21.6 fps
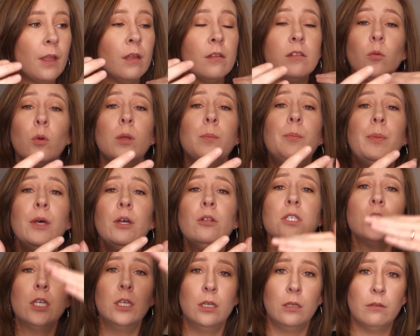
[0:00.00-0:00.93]
So we
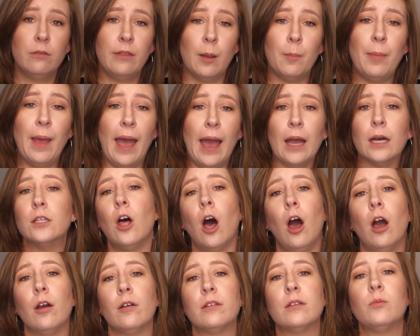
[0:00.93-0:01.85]
built their
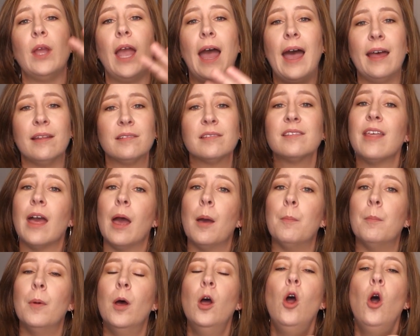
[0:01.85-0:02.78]
backlogs. We asked
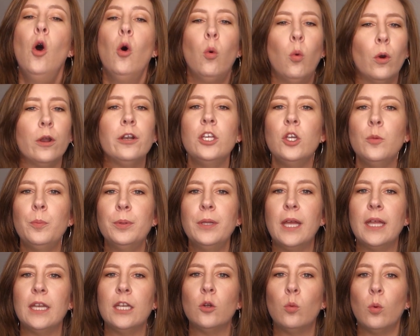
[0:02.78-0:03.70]
them, what are you
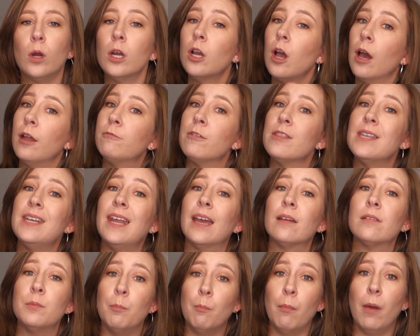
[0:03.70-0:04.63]
planning to work on for the
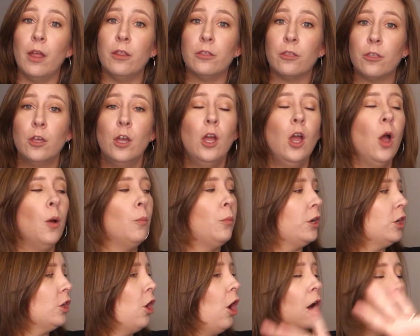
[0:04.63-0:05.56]
next month?
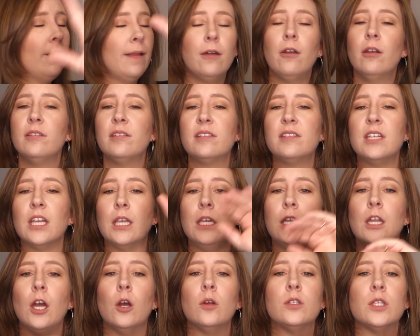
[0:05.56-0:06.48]
Put it all out on
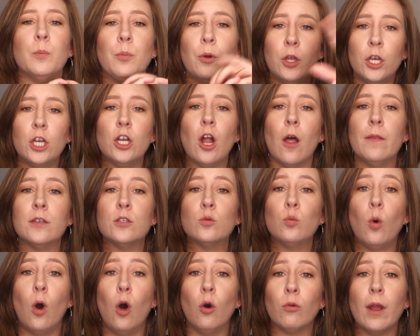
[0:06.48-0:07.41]
sticky notes and put it on this
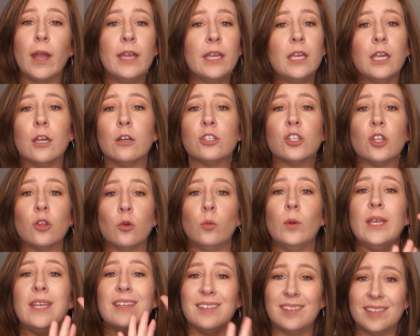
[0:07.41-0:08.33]
wall right here so that
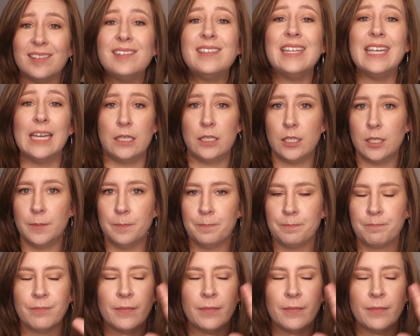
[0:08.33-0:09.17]
we can see it.